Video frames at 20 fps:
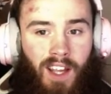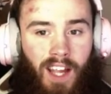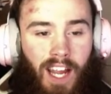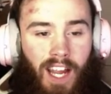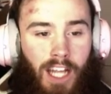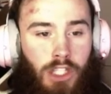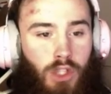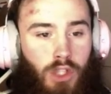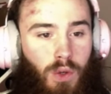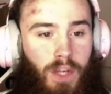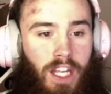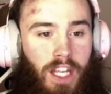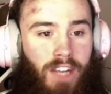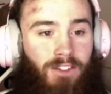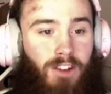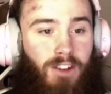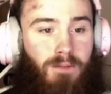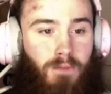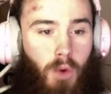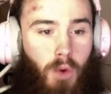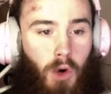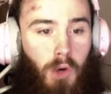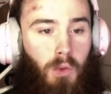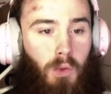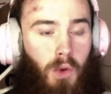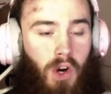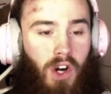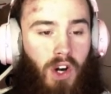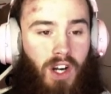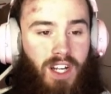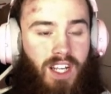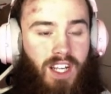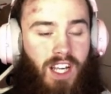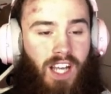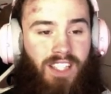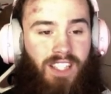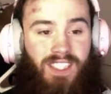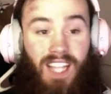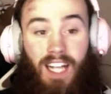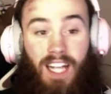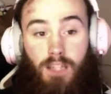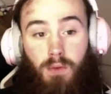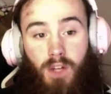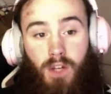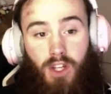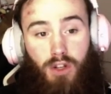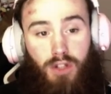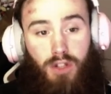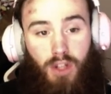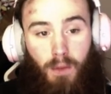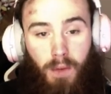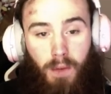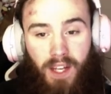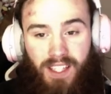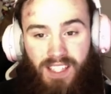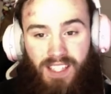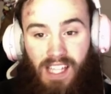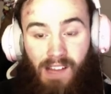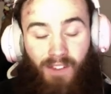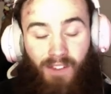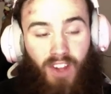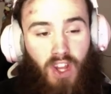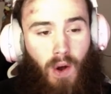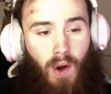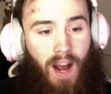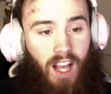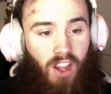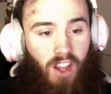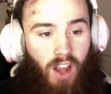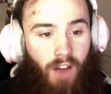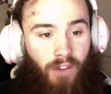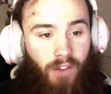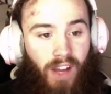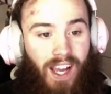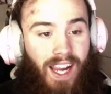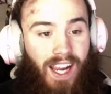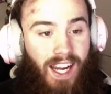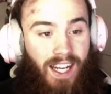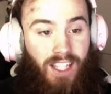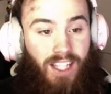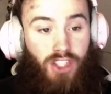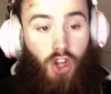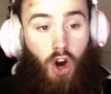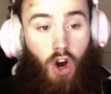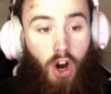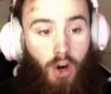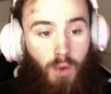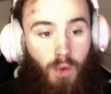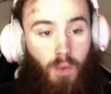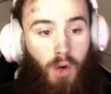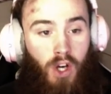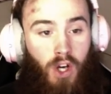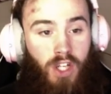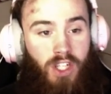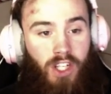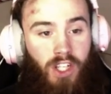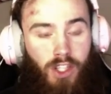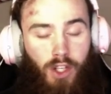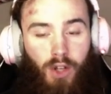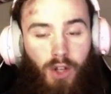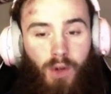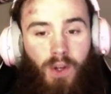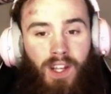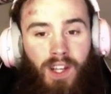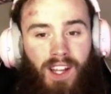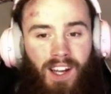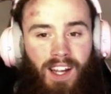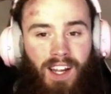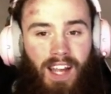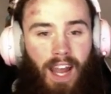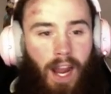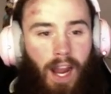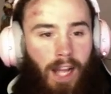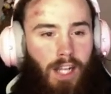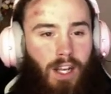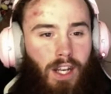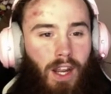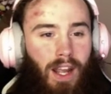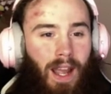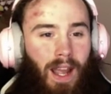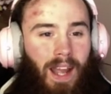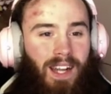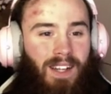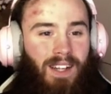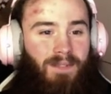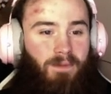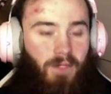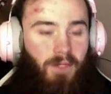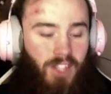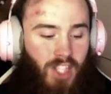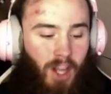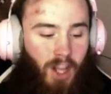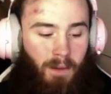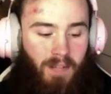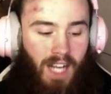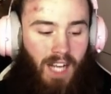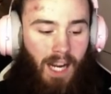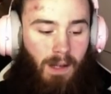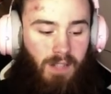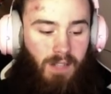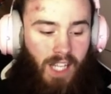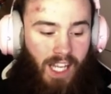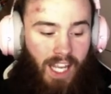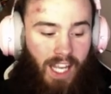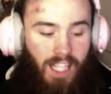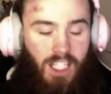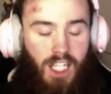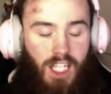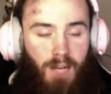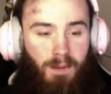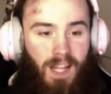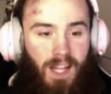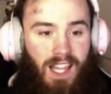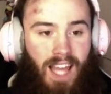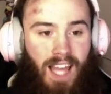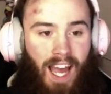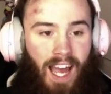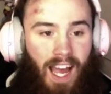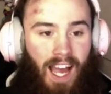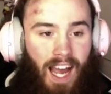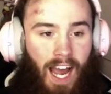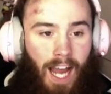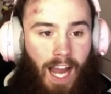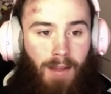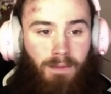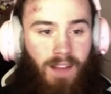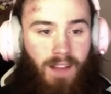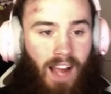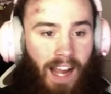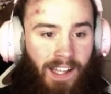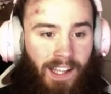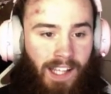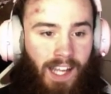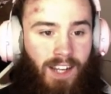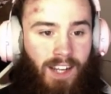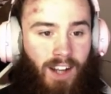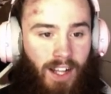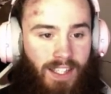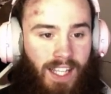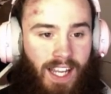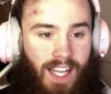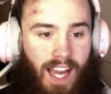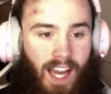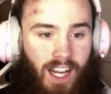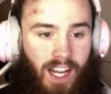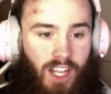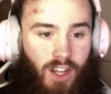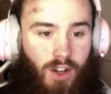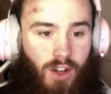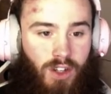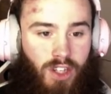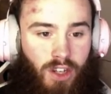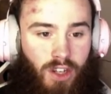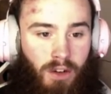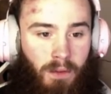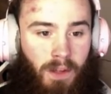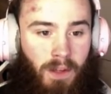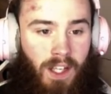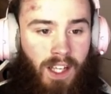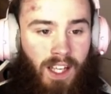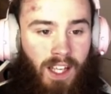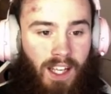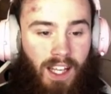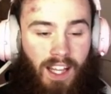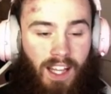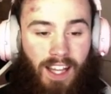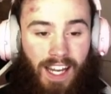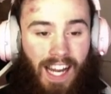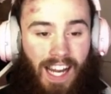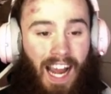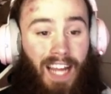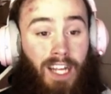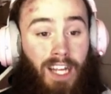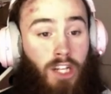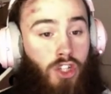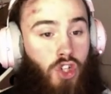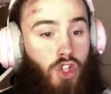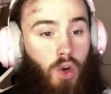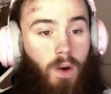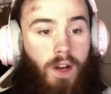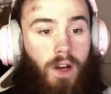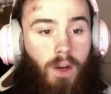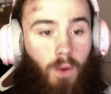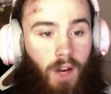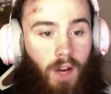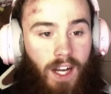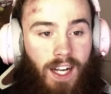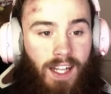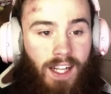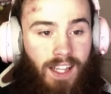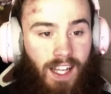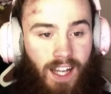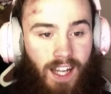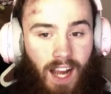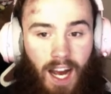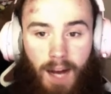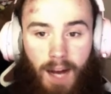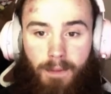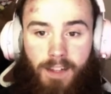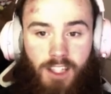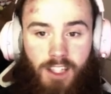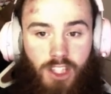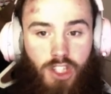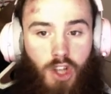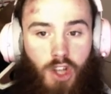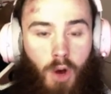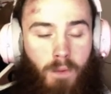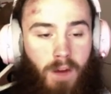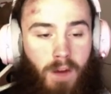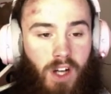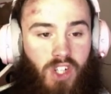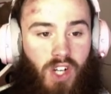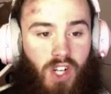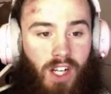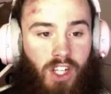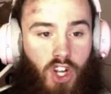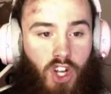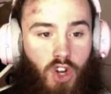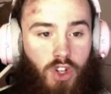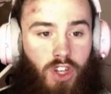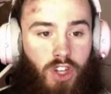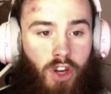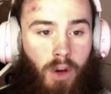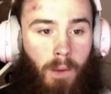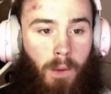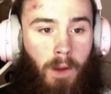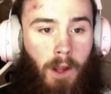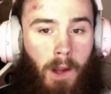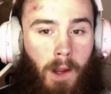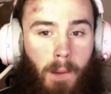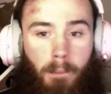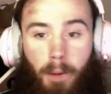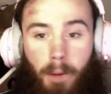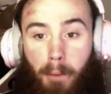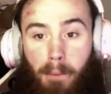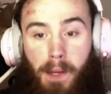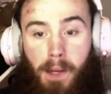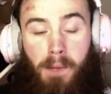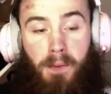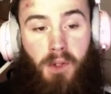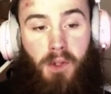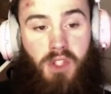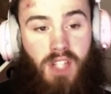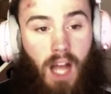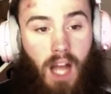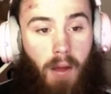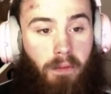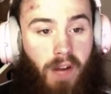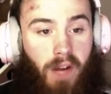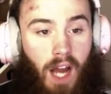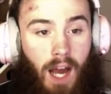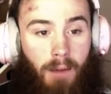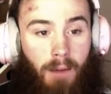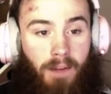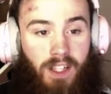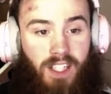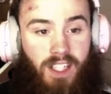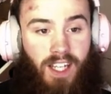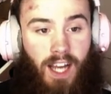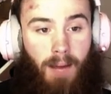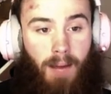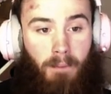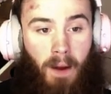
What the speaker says: and do even more work? Because that's what YouTube is. Even though I love it, it is hard work to do. And sometimes it gets to me that I get nothing out of YouTube. Like, I enjoy reading the comments so much on YouTube, but people stop commenting on